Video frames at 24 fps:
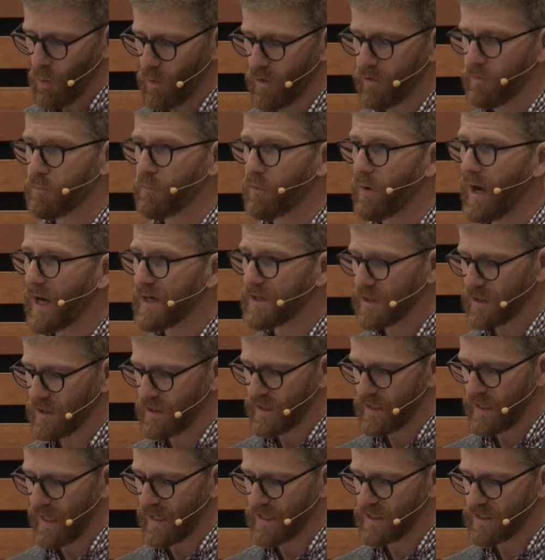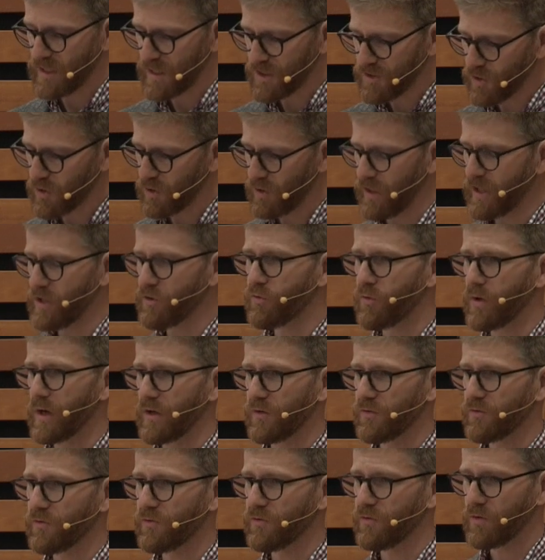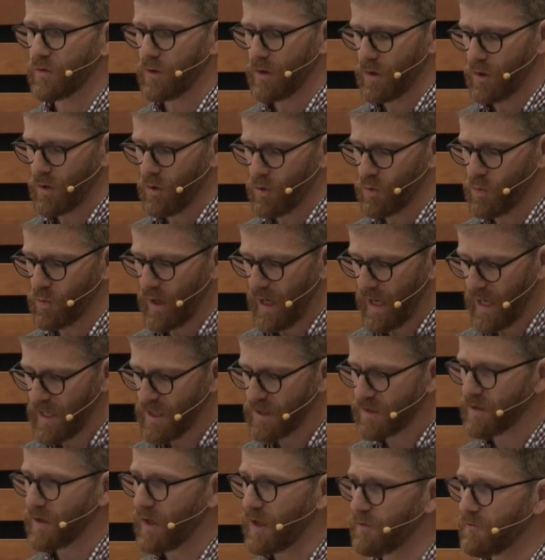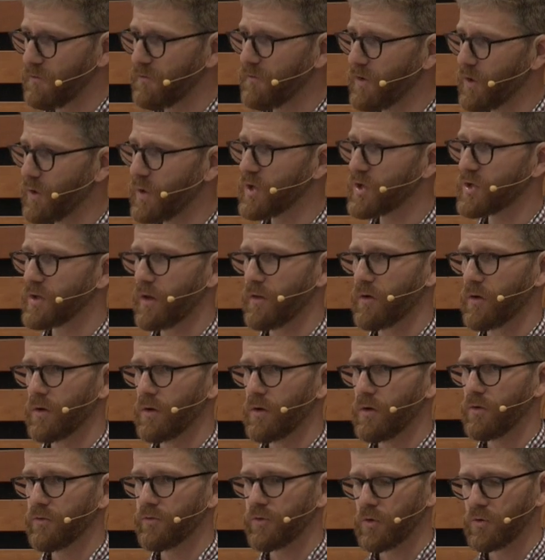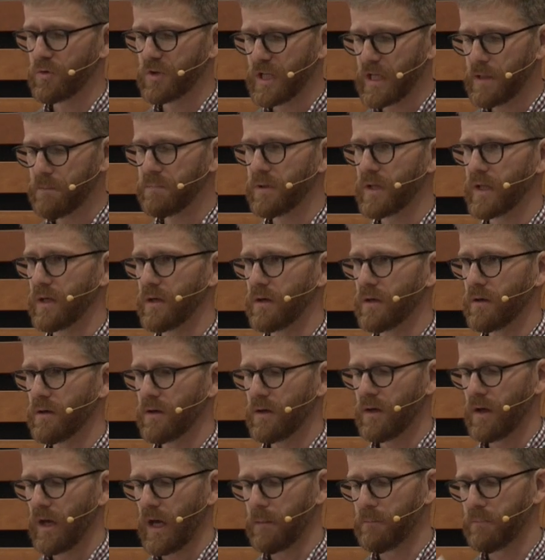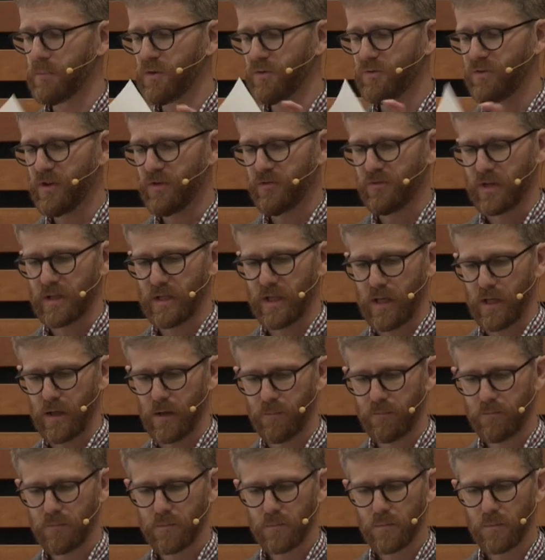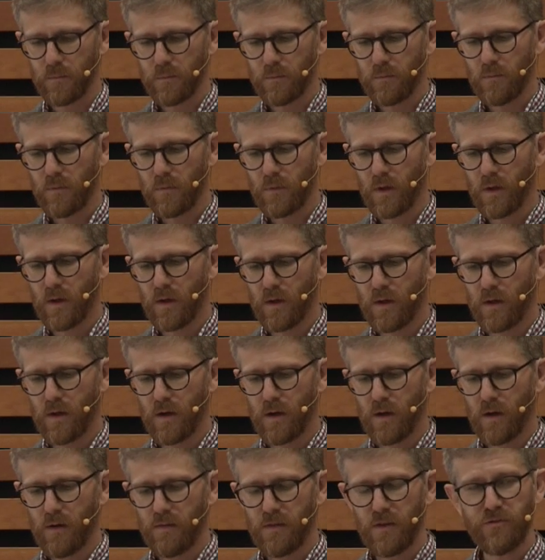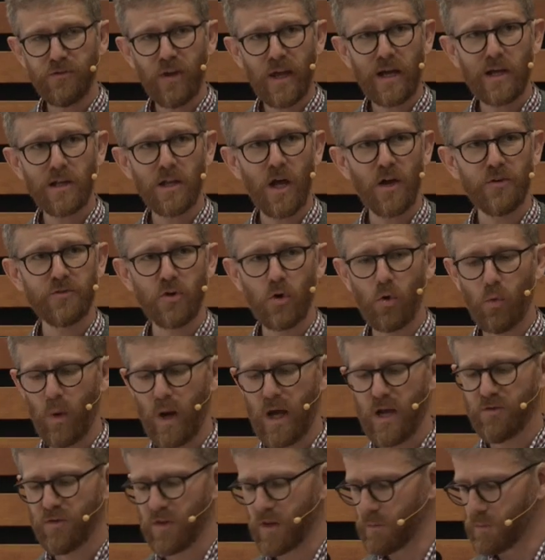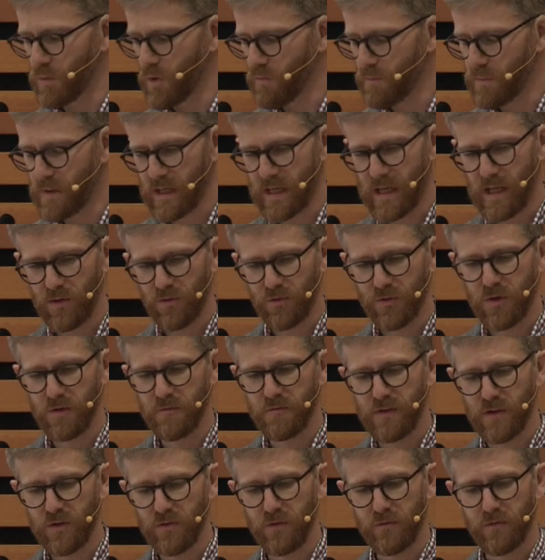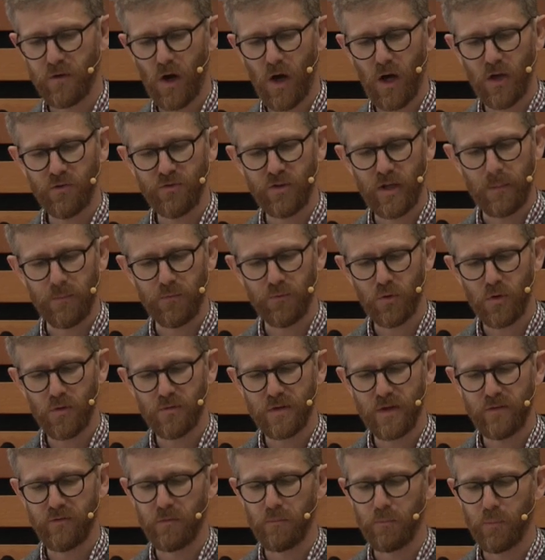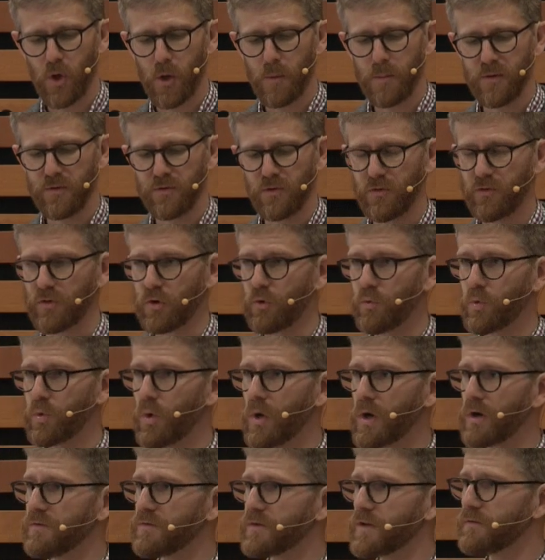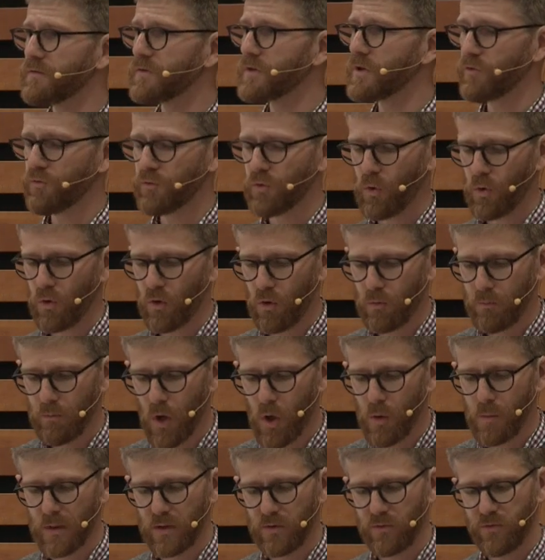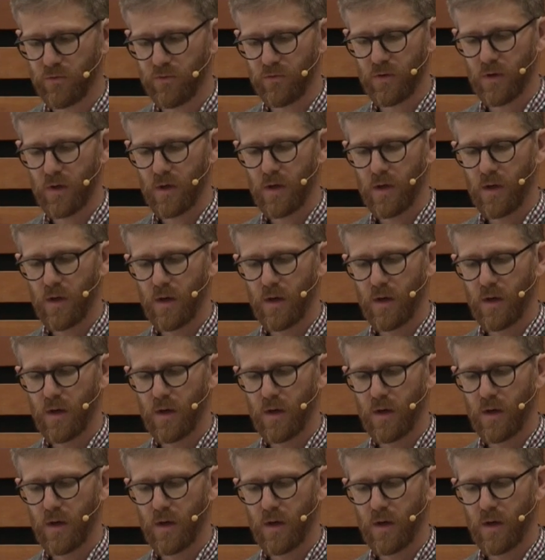with practically identical interests who hate and fear each other so deeply and persistently. The psychological wage and the movement against divisive concepts serve different purposes and grew out of different historical moments.